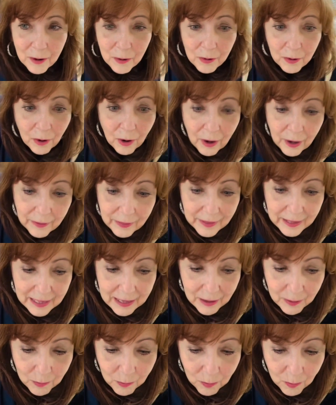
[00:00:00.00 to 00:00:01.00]
on
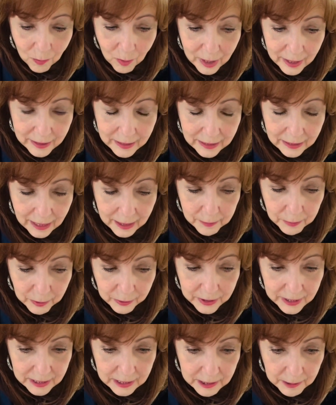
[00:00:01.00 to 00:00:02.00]
the one that I
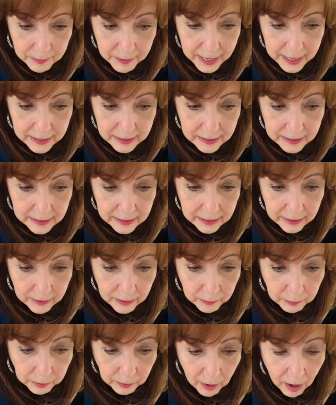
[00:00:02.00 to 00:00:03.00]
participated in, the
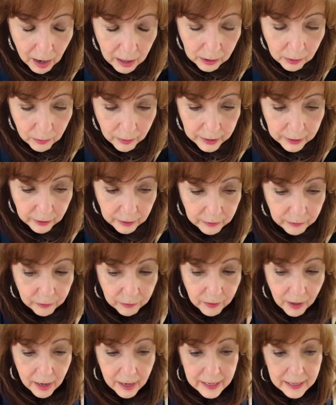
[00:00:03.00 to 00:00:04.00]
block one on
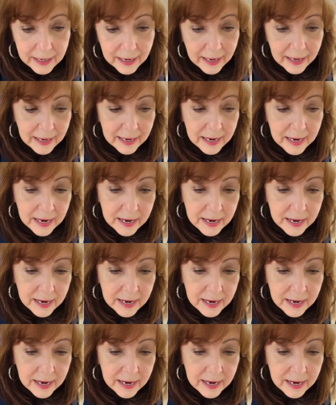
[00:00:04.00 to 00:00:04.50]
Friday,